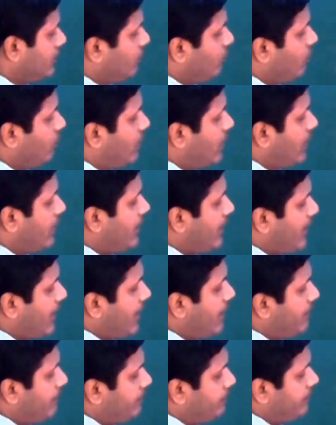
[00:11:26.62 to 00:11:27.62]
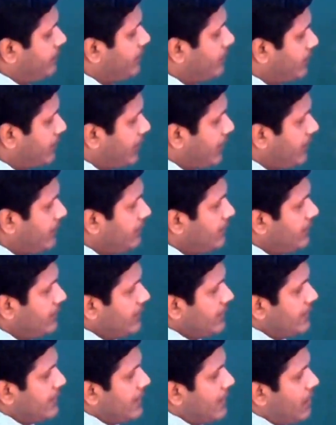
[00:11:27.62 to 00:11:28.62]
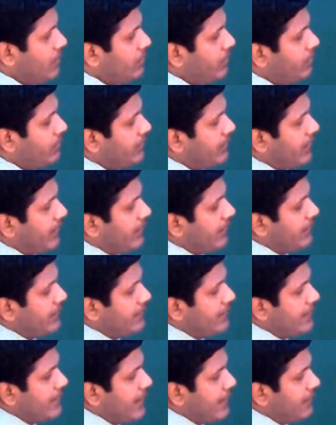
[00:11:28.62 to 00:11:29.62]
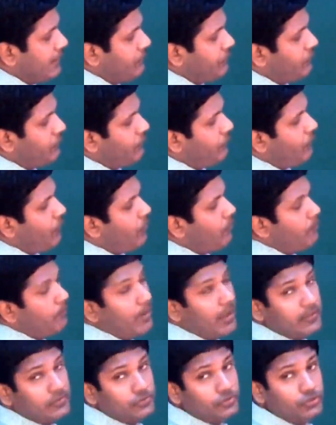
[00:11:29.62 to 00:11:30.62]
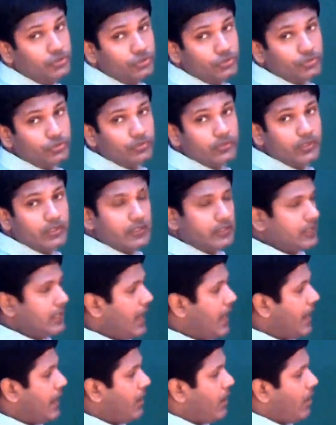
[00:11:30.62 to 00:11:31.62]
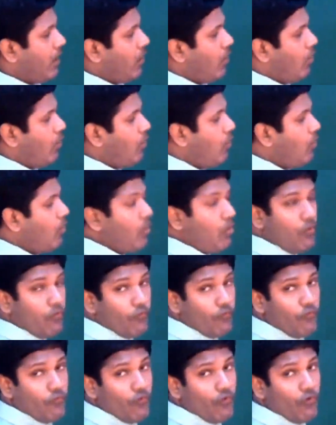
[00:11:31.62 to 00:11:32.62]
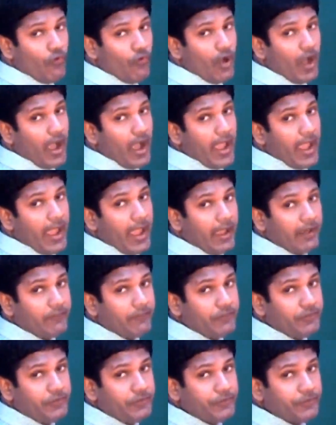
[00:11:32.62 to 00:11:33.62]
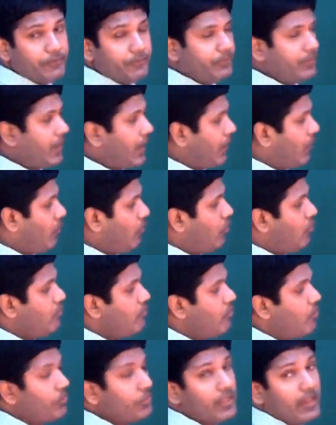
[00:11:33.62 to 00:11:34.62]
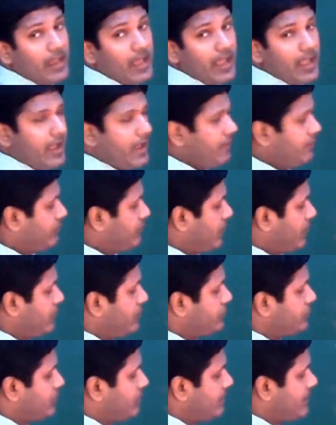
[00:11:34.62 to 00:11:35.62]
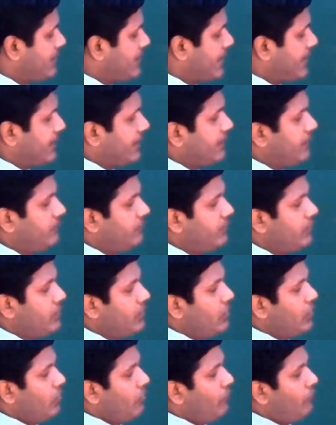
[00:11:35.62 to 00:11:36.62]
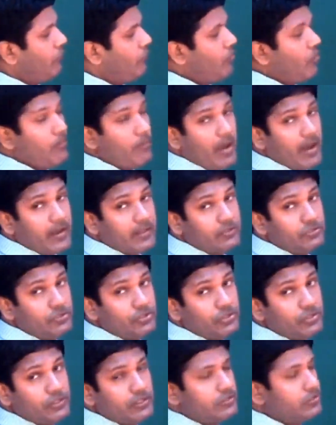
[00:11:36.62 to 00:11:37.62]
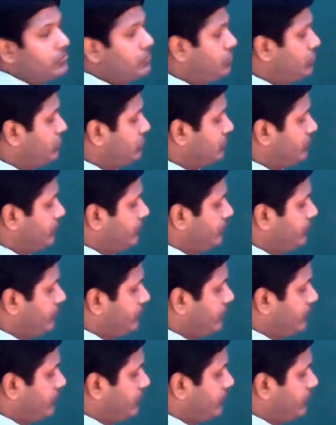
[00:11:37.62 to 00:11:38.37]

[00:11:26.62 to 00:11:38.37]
1m. Okay. Now you look at that. Negative 4 plus 2. I owe 4, I have 2. I owe more than I have, so I know it's going to be negative. 4 minus 2 is 2.